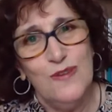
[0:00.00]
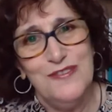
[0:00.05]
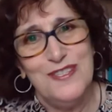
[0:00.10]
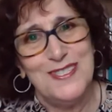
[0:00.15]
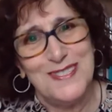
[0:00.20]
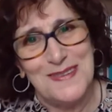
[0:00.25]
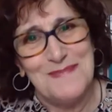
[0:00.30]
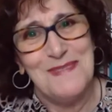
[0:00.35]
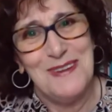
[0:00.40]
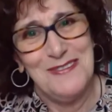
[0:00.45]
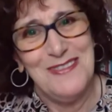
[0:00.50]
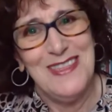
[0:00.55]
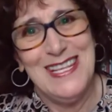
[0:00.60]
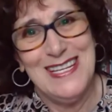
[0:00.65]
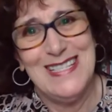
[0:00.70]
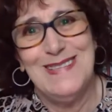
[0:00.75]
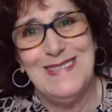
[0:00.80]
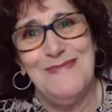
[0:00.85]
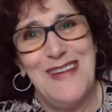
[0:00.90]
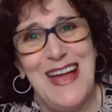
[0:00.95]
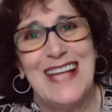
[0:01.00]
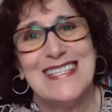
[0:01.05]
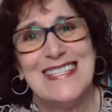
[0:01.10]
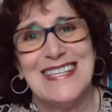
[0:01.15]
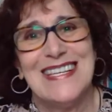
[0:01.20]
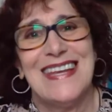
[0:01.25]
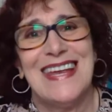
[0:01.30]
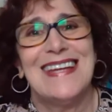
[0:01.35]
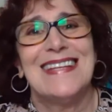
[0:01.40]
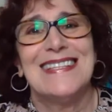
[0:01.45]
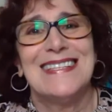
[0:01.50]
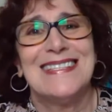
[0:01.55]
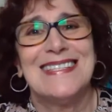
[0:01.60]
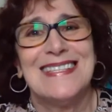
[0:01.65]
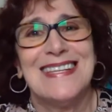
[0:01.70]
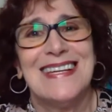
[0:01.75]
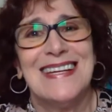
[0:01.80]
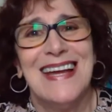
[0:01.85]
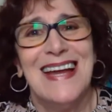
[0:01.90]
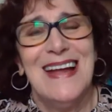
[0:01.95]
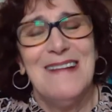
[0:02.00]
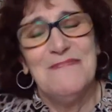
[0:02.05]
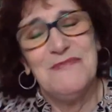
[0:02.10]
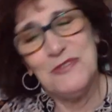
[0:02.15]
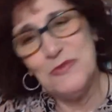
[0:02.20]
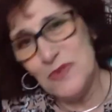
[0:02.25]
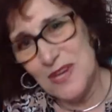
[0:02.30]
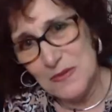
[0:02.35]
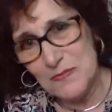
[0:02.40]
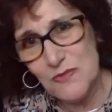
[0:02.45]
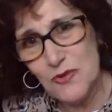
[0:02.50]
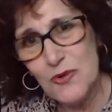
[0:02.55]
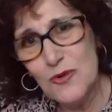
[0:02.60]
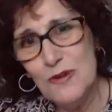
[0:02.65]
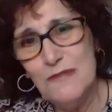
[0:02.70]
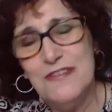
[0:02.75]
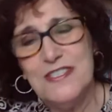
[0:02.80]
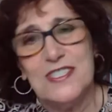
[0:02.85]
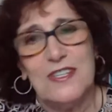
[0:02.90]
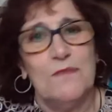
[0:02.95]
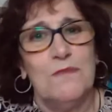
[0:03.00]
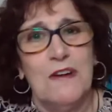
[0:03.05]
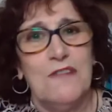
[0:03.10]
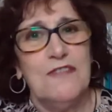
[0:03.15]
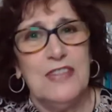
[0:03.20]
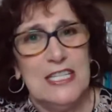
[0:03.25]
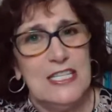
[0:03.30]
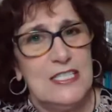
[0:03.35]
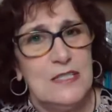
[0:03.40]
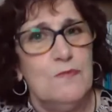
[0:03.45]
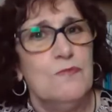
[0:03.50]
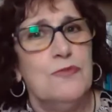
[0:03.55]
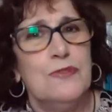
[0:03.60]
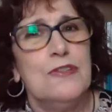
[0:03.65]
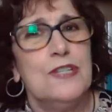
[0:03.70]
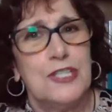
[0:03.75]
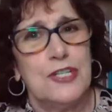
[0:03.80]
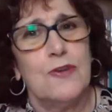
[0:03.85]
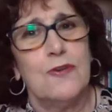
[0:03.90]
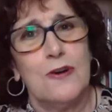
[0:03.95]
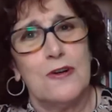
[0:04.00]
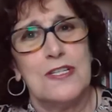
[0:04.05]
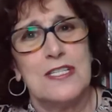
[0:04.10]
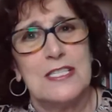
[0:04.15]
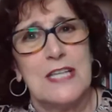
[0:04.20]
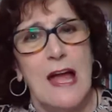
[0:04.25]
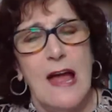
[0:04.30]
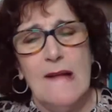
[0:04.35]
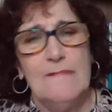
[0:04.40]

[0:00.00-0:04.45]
some of these baskets, remove some of these bushels.